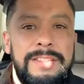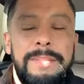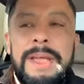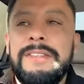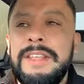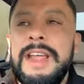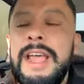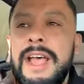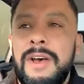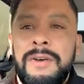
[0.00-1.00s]
It's amazing
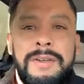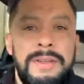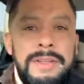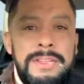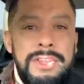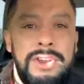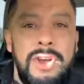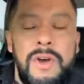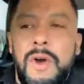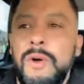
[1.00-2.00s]
how,
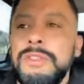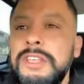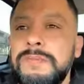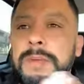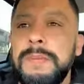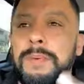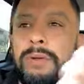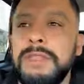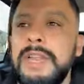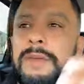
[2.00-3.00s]
all these
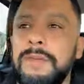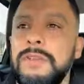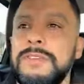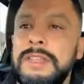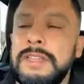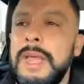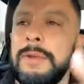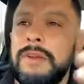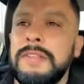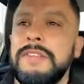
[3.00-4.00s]
people, the liberals and the
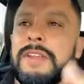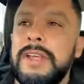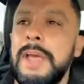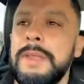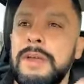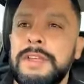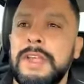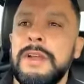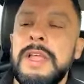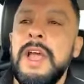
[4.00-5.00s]
Democrats, that they're coming over
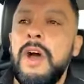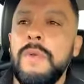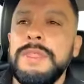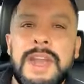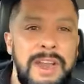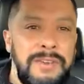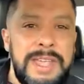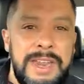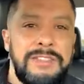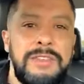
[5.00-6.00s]
here. Hope that I
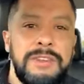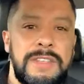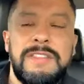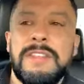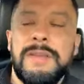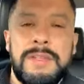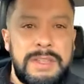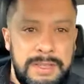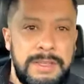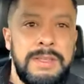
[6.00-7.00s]
don't get into your
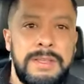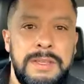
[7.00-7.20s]
sensitivity.